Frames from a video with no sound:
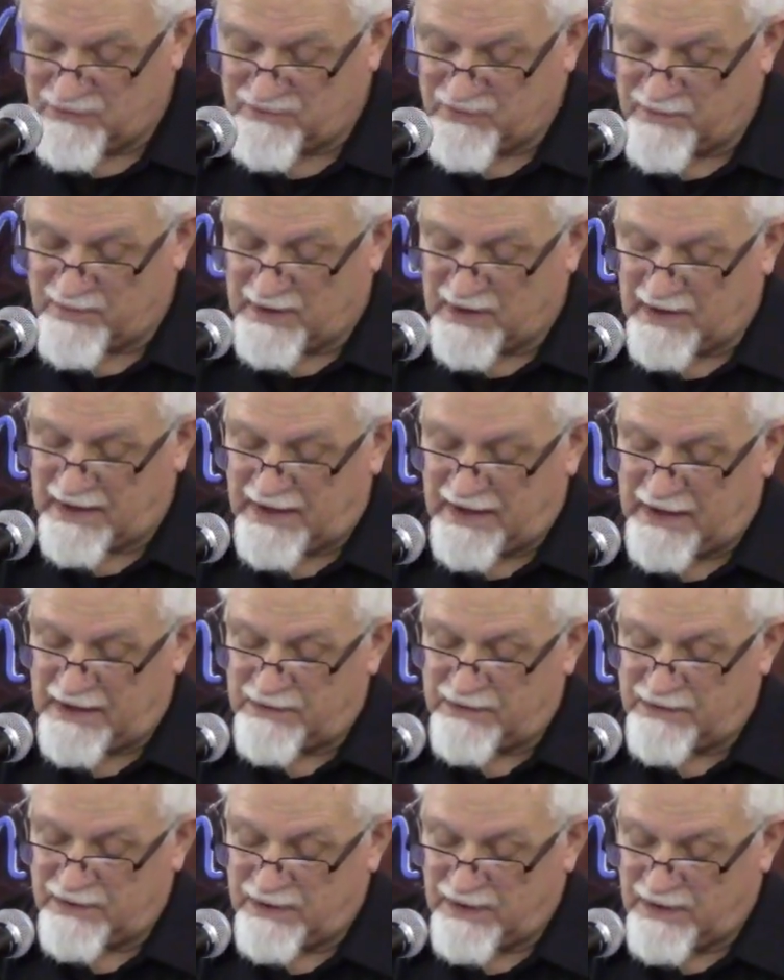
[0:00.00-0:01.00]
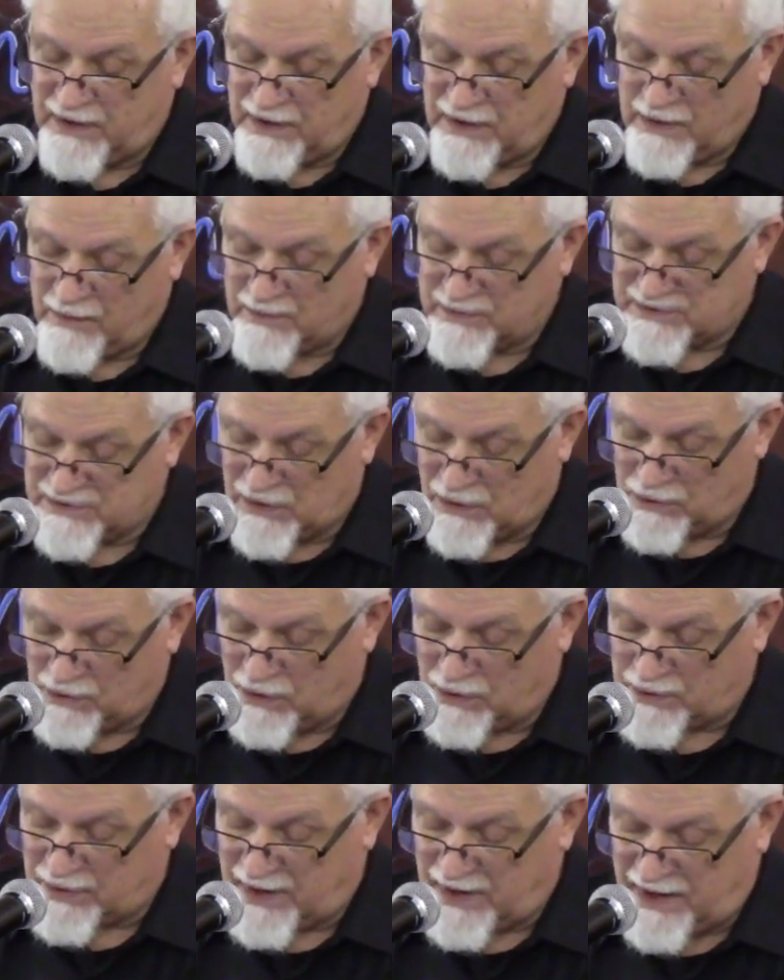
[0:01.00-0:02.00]
from the land. There was no
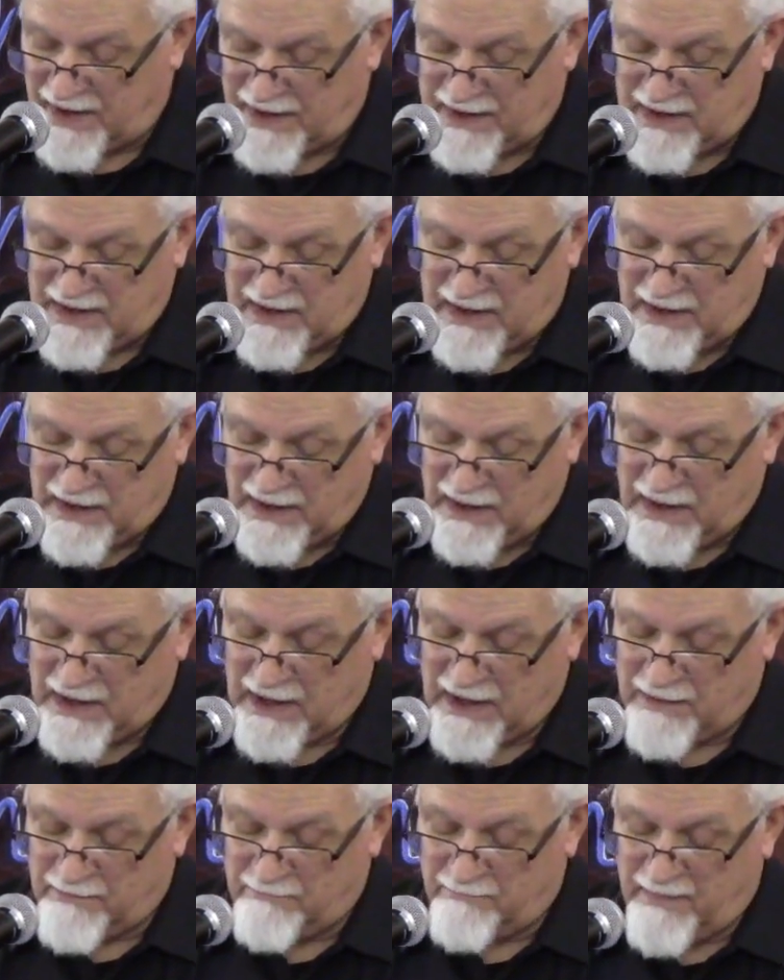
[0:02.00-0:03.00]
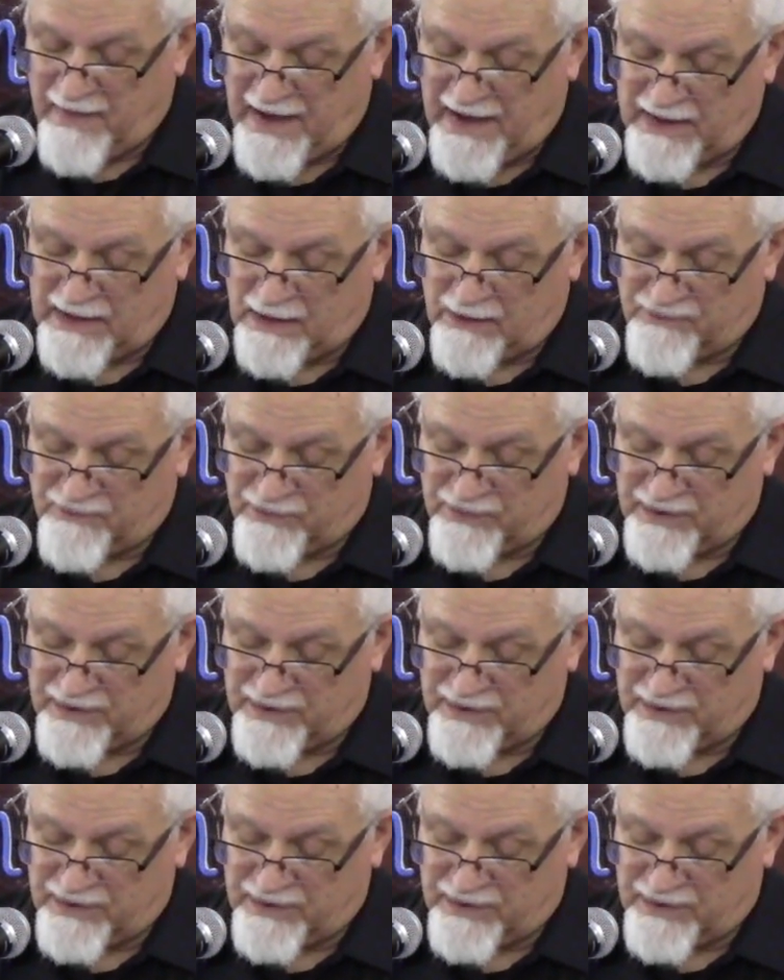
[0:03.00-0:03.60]
longer any manna for